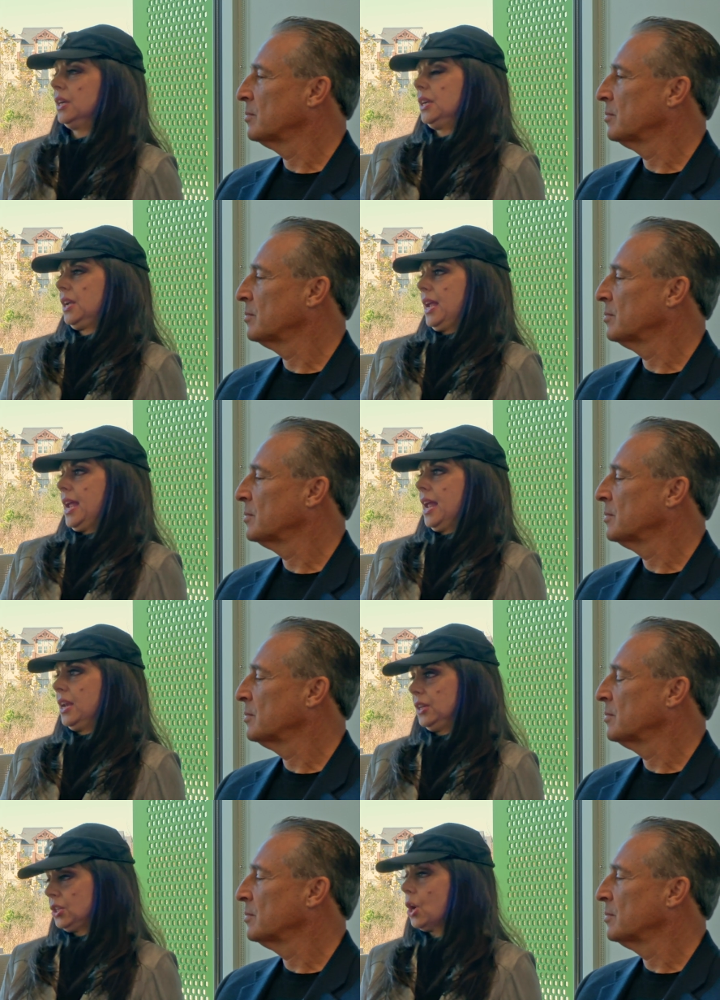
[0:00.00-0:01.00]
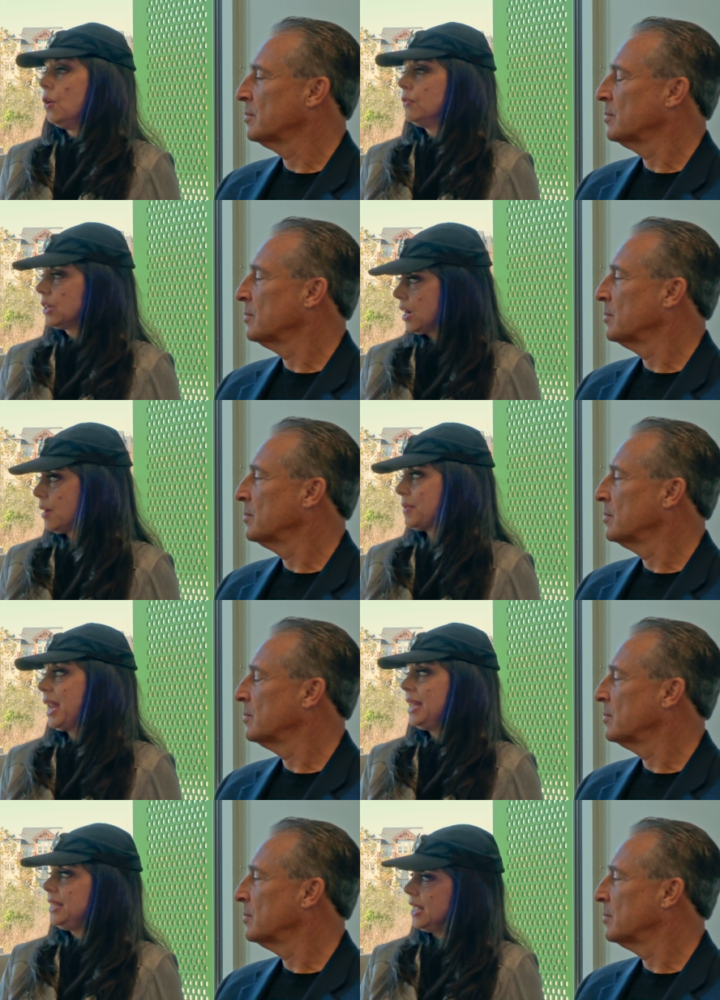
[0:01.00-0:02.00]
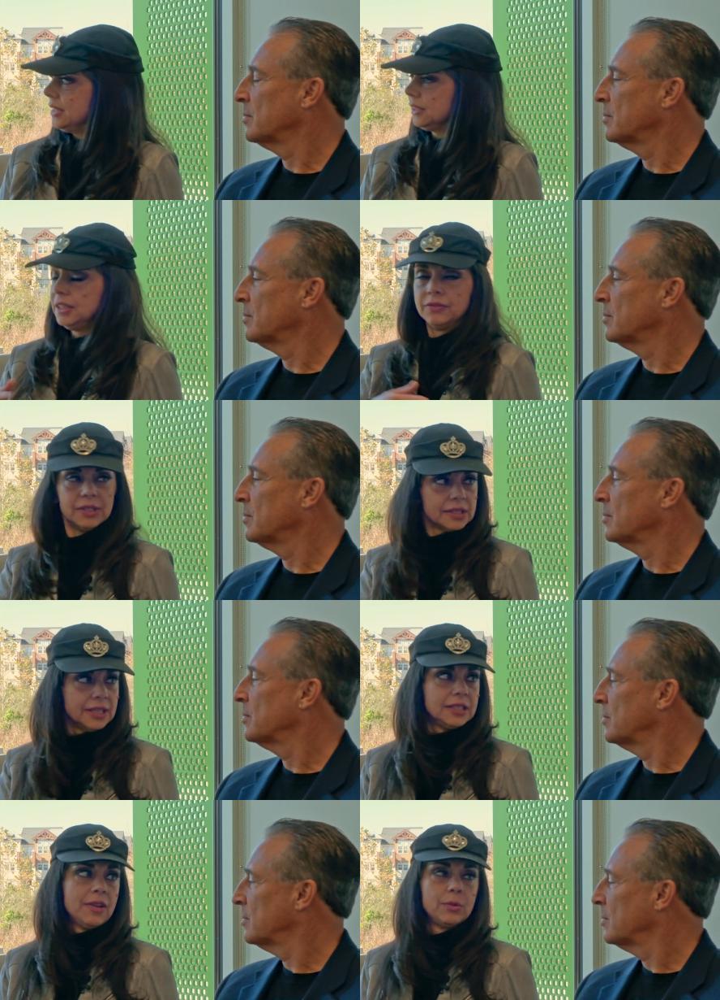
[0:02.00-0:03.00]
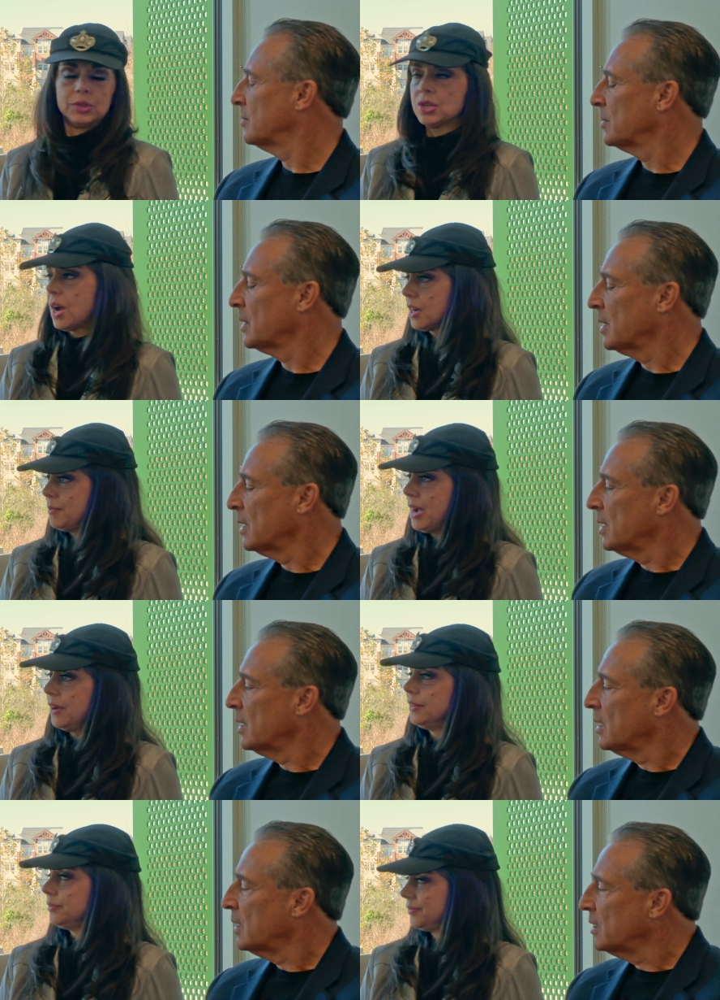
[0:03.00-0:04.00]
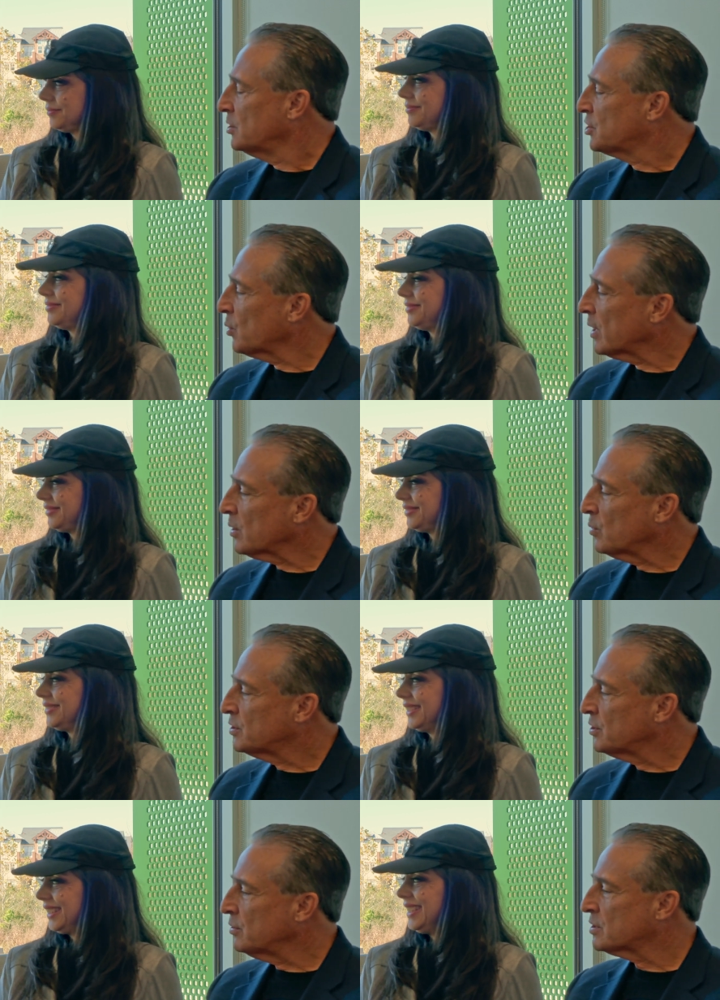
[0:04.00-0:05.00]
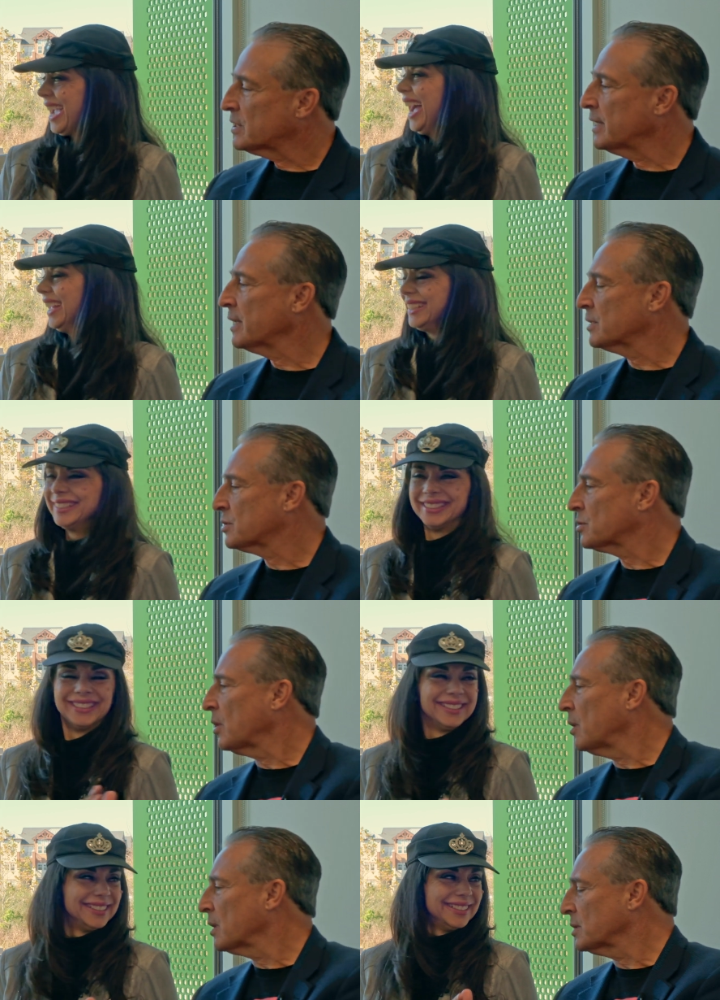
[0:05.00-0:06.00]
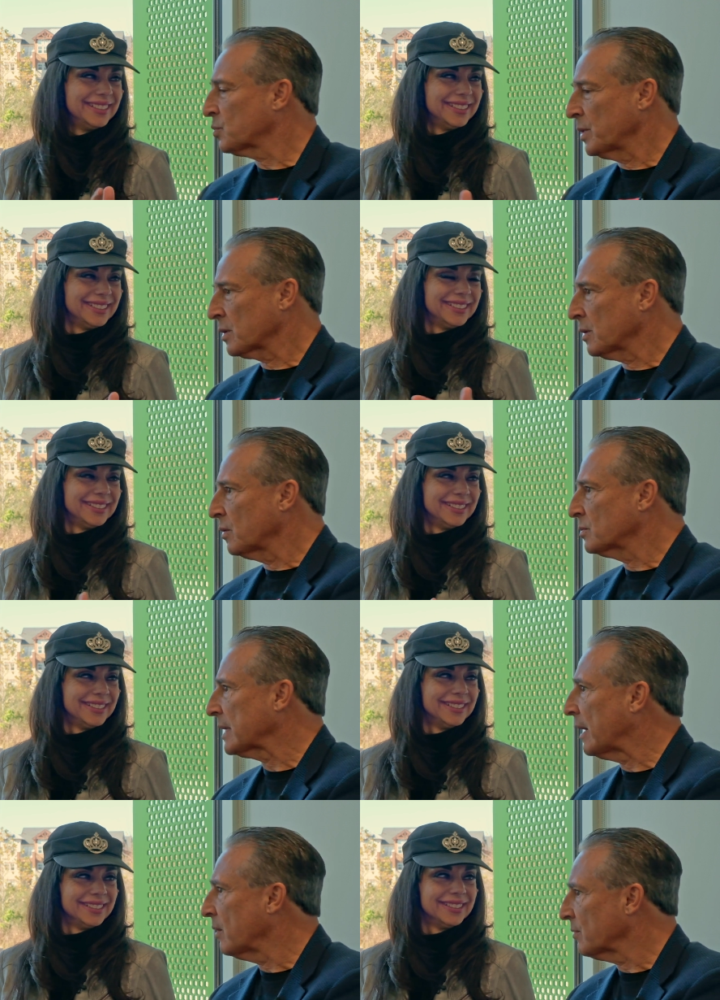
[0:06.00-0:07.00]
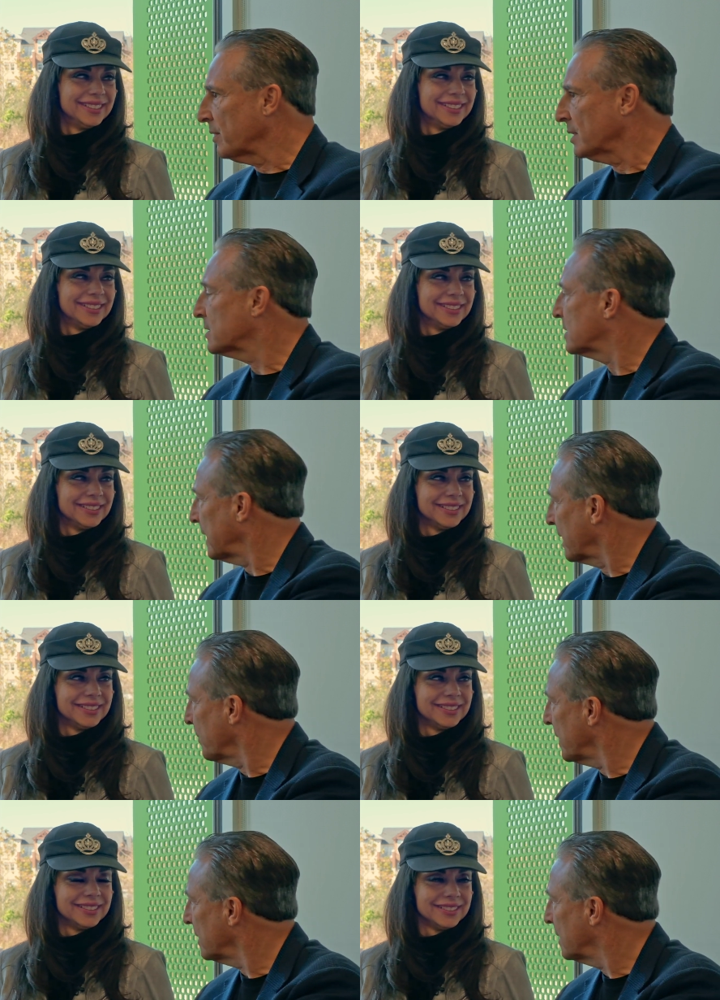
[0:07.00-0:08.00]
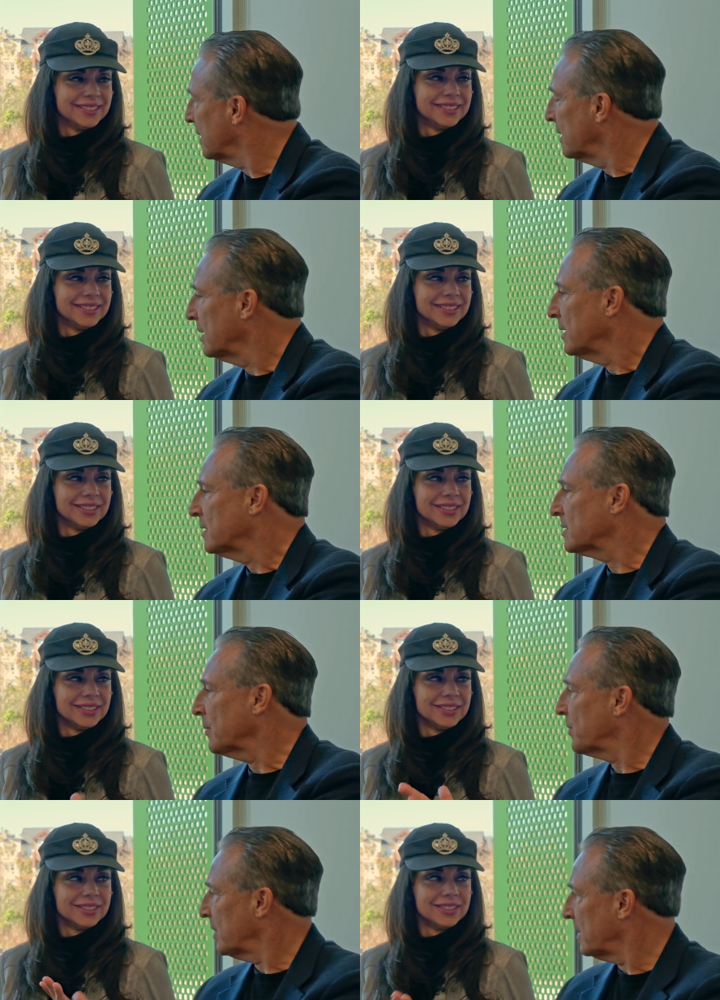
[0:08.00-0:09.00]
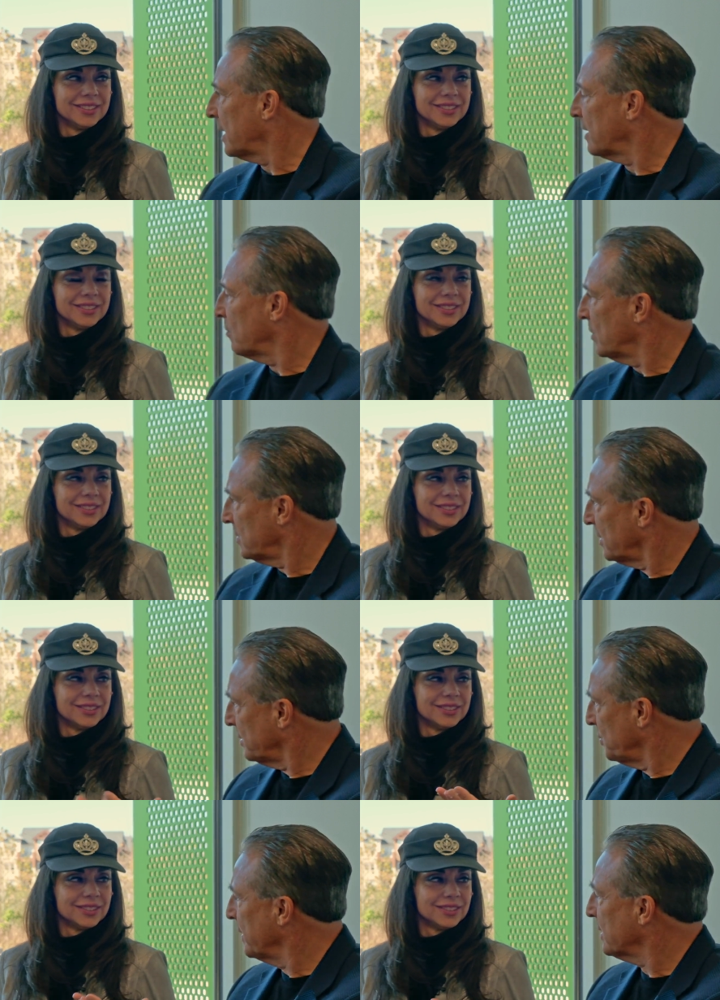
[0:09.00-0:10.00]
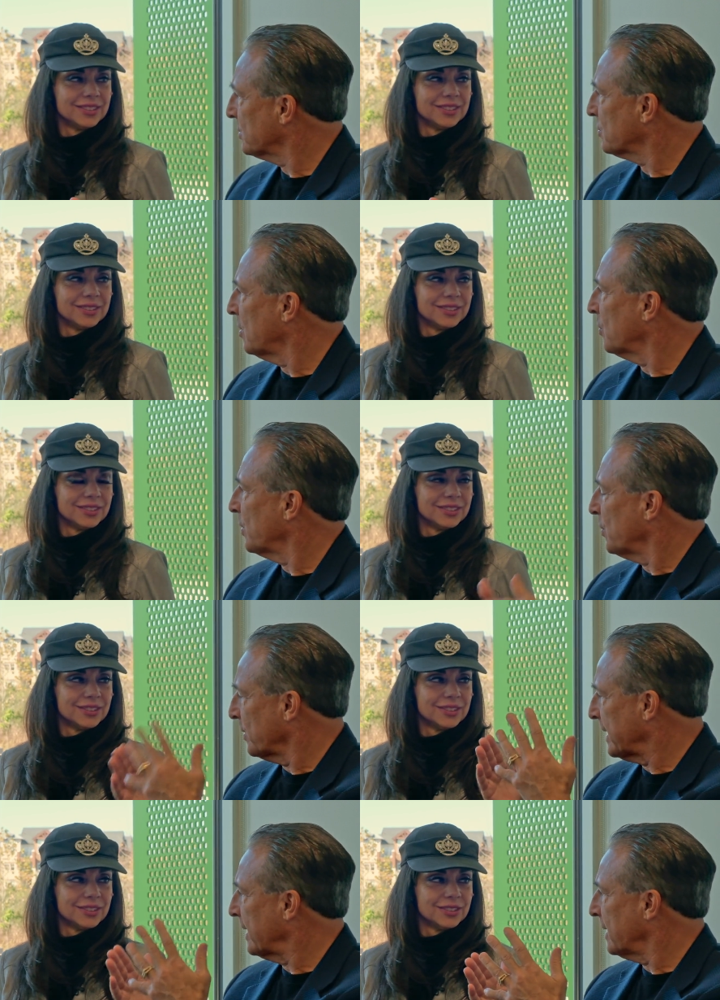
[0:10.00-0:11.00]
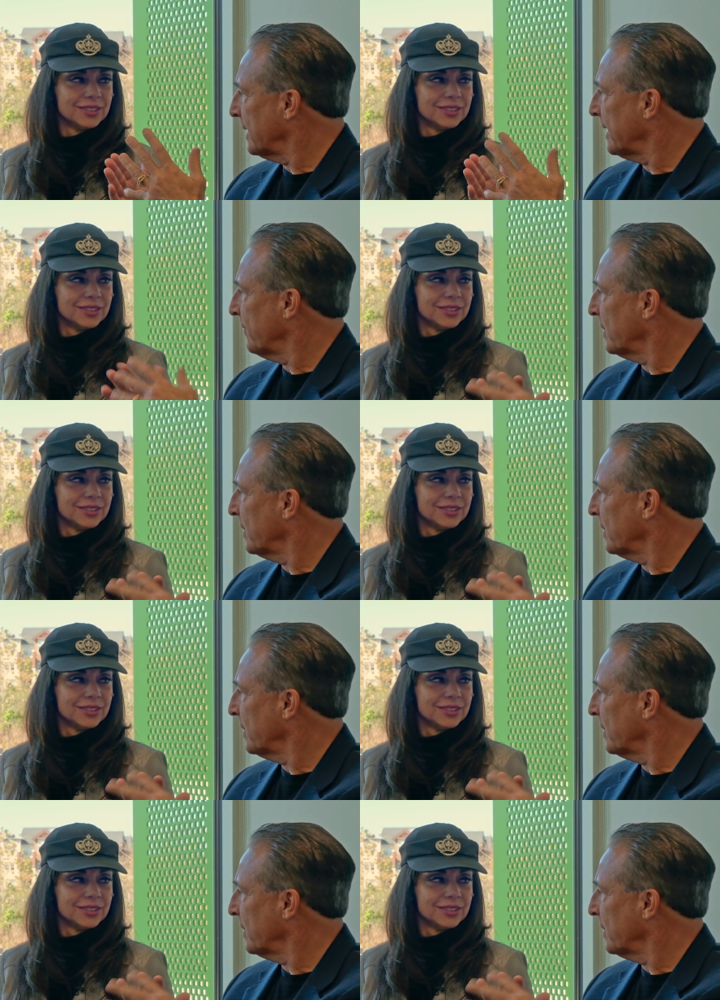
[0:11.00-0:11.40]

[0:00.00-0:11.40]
Speaker 1: Right and to overcome that and get deliverance, right. like David was talking about. down some Jordan, would you yeah. sing a
Speaker 2: song as we close out this segment? Something that what, did you get a song when you were taken to